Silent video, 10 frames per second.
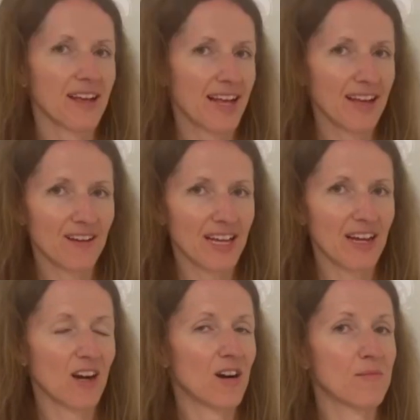Kayali
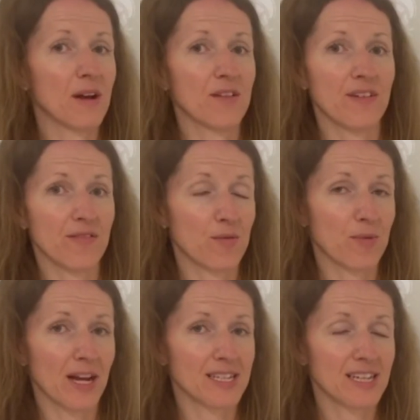are my favourite
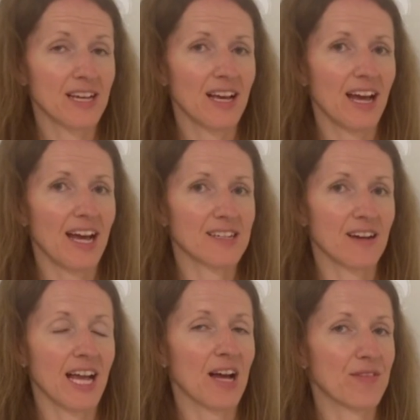brand and I
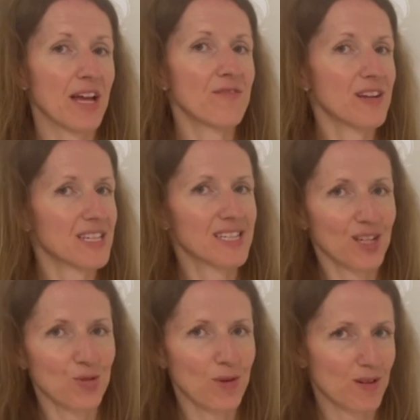have every
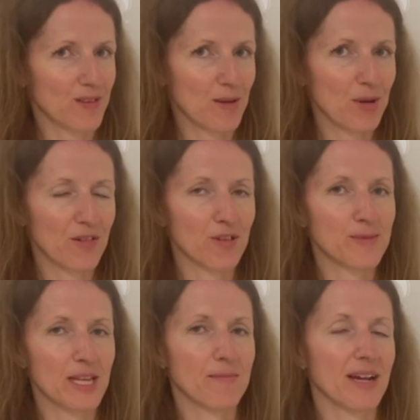single one of their perfumes
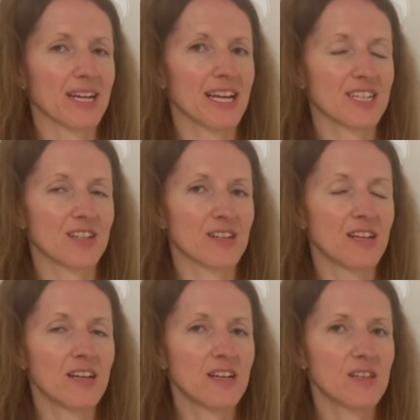in my collection,
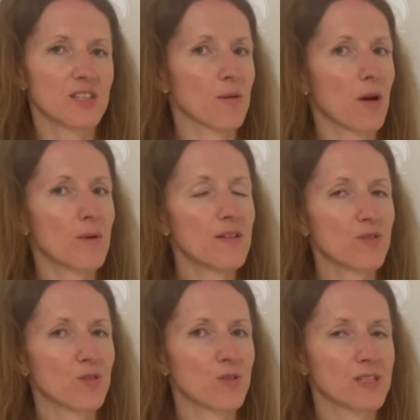so I will of
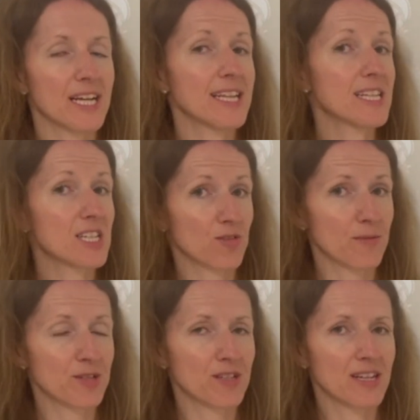course in the
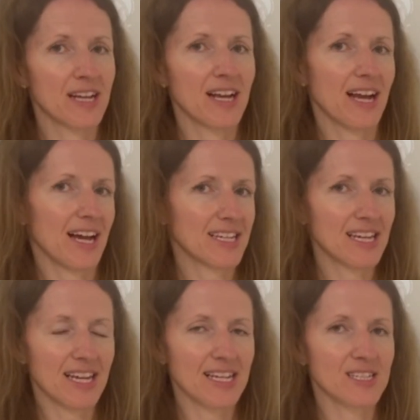description add in
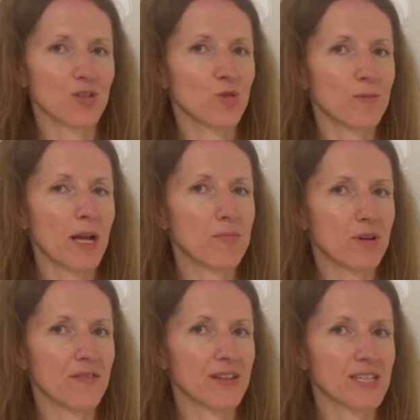links to all my
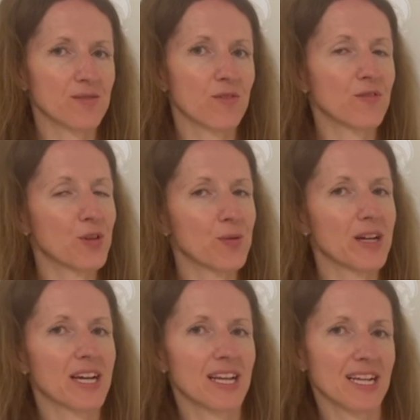previous review
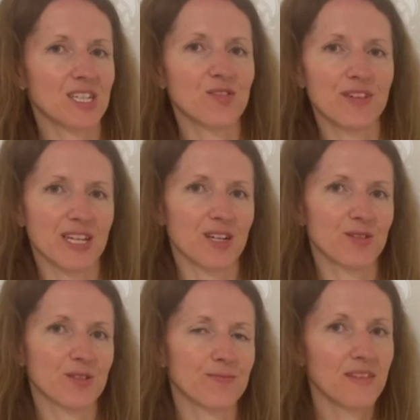and collection
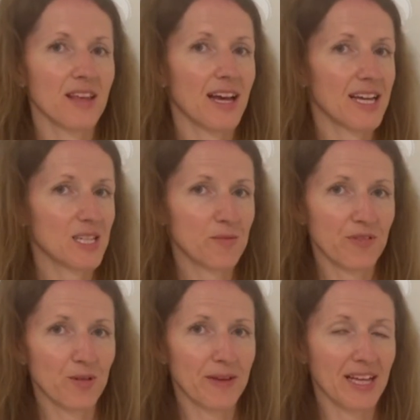videos. As I'm
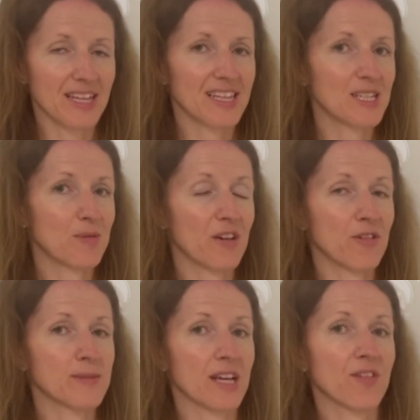filming, these
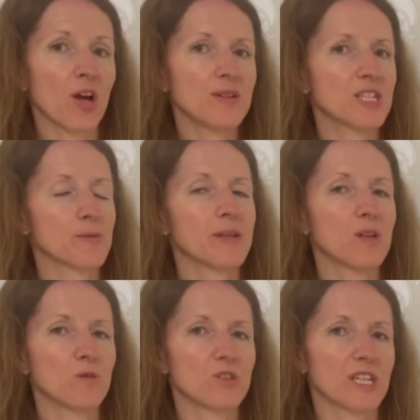perfumes have only just been
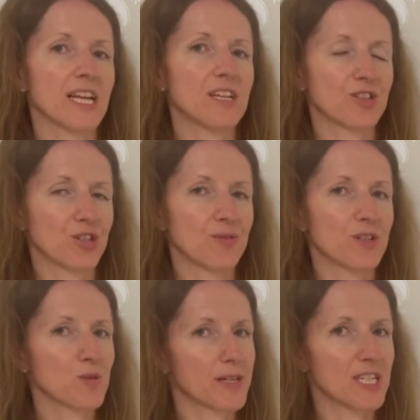launched in June
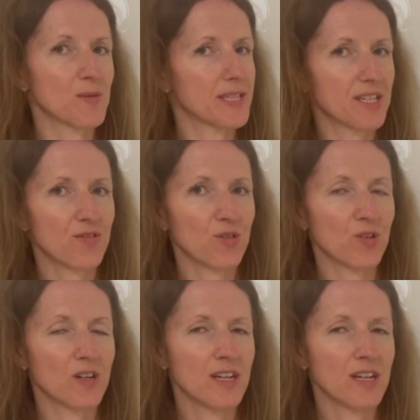2024,